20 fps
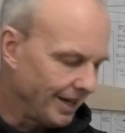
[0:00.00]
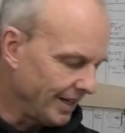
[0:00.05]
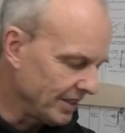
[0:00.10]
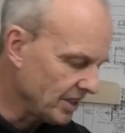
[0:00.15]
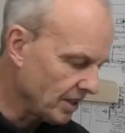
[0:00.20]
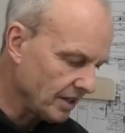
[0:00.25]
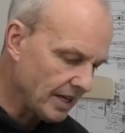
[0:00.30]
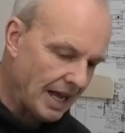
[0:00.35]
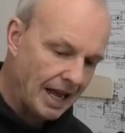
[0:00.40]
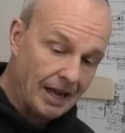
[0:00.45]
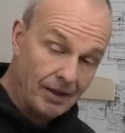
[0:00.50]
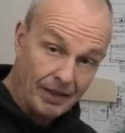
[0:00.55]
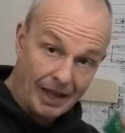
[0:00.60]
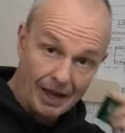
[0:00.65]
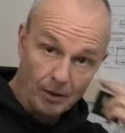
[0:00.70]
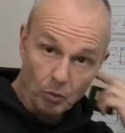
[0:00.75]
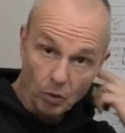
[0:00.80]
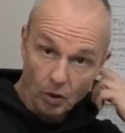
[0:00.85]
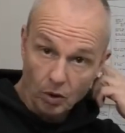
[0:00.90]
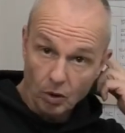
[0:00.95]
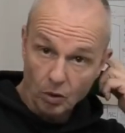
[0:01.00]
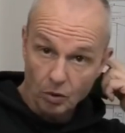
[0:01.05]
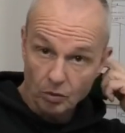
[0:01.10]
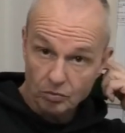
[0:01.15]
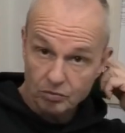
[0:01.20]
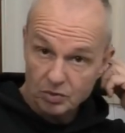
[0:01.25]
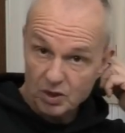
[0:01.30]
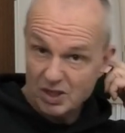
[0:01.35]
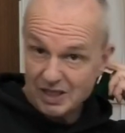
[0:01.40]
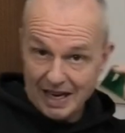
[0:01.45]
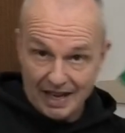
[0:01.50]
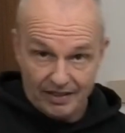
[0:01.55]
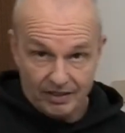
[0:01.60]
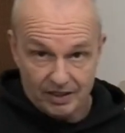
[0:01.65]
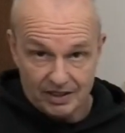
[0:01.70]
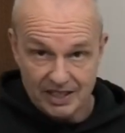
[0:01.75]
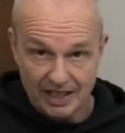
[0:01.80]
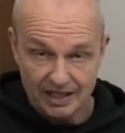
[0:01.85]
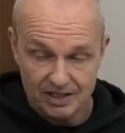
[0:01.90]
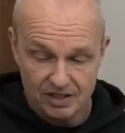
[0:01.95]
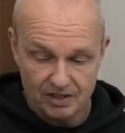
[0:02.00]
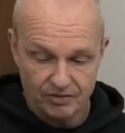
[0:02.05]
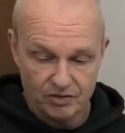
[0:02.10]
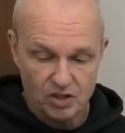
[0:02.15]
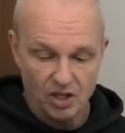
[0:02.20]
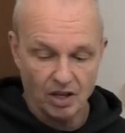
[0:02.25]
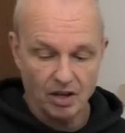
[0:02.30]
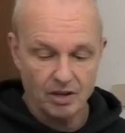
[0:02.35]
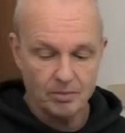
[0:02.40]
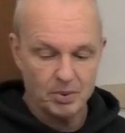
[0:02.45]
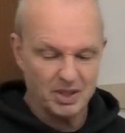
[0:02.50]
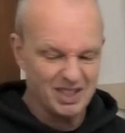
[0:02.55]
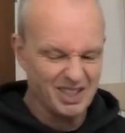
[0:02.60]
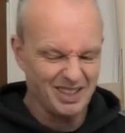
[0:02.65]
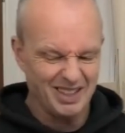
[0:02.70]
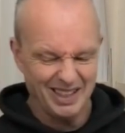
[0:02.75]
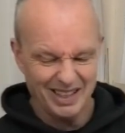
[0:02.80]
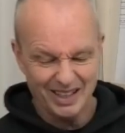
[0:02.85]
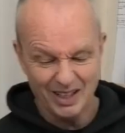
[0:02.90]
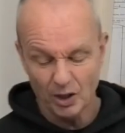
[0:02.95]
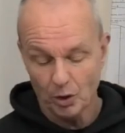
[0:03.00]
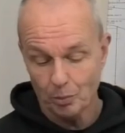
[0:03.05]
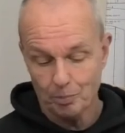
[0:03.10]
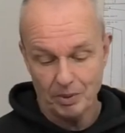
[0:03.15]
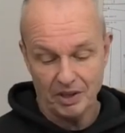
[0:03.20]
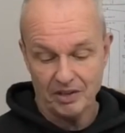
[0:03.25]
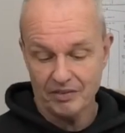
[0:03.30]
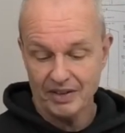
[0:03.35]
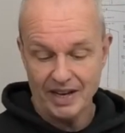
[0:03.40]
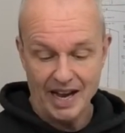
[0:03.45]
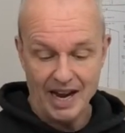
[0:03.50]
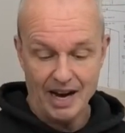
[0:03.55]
I don't know how that will stand the test of time, but it's only a little bit of an